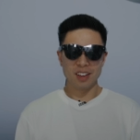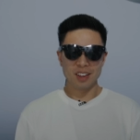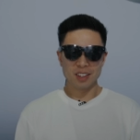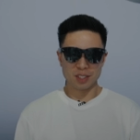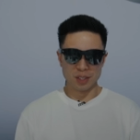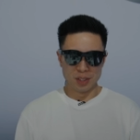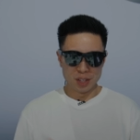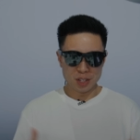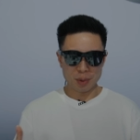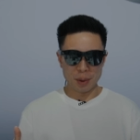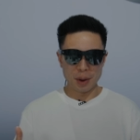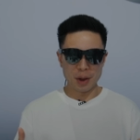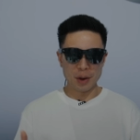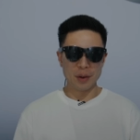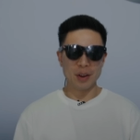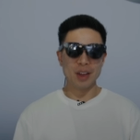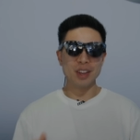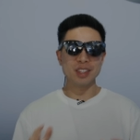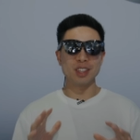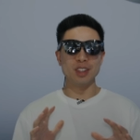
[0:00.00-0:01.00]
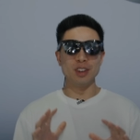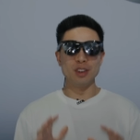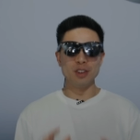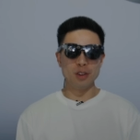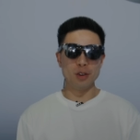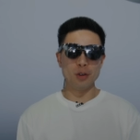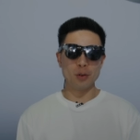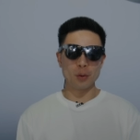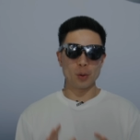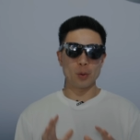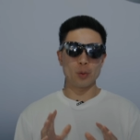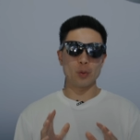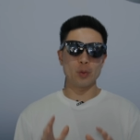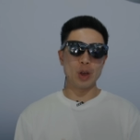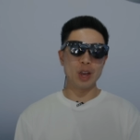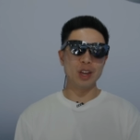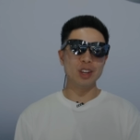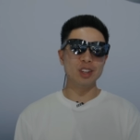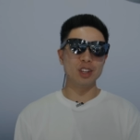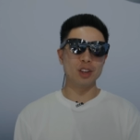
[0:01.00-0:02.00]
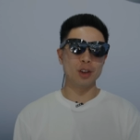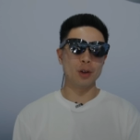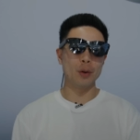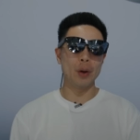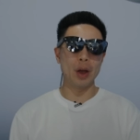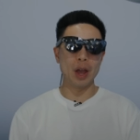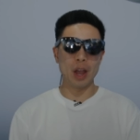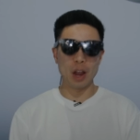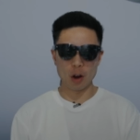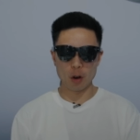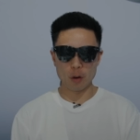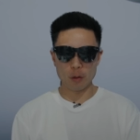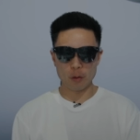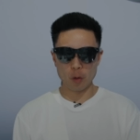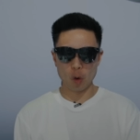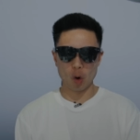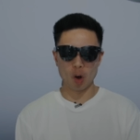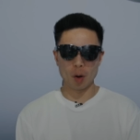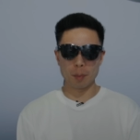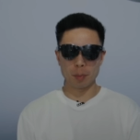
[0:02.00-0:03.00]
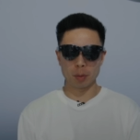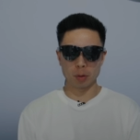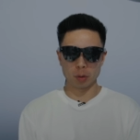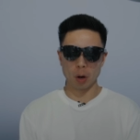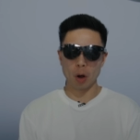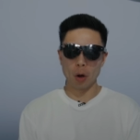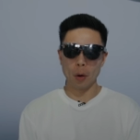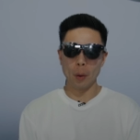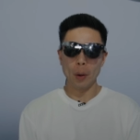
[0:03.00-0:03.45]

So this right here is the new RayNeo Air 4 Pro,